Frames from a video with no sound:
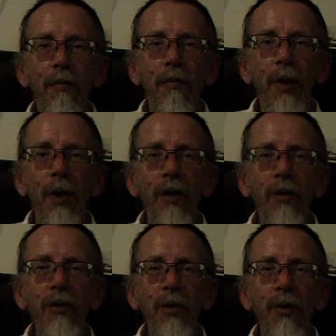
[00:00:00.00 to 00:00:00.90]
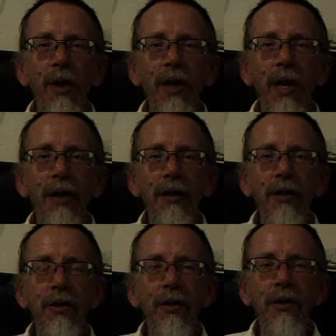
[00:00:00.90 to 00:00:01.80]
But he also realized
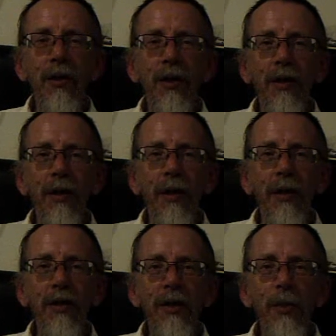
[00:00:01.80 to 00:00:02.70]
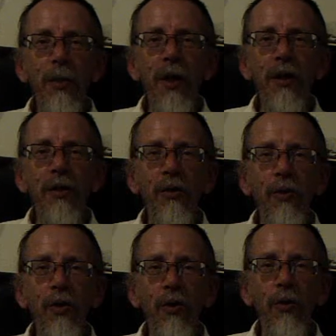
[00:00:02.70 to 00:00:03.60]
this person was
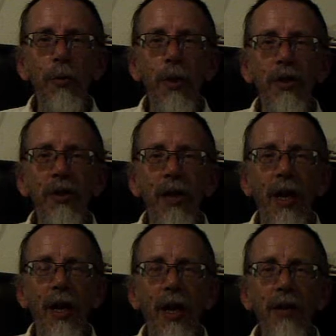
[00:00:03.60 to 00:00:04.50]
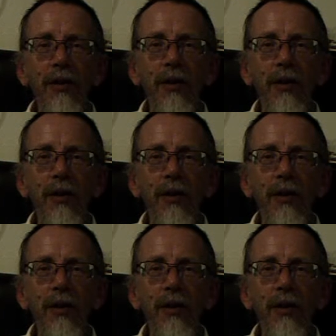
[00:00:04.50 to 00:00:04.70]
a good person at heart.